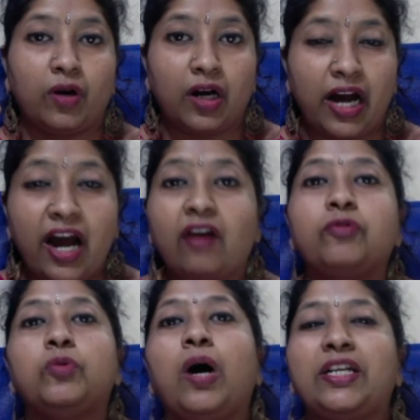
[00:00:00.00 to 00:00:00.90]
have
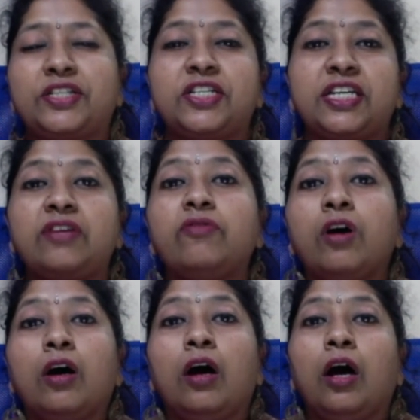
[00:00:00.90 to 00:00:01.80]
to achieve
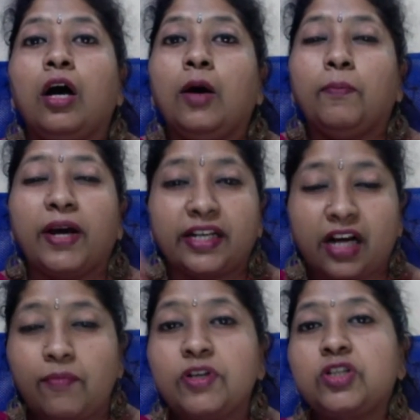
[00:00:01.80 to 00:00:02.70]
by
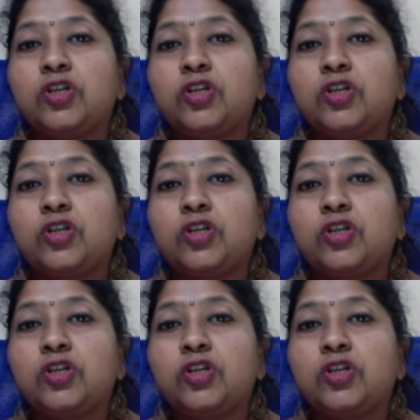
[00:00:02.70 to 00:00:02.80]
coming to your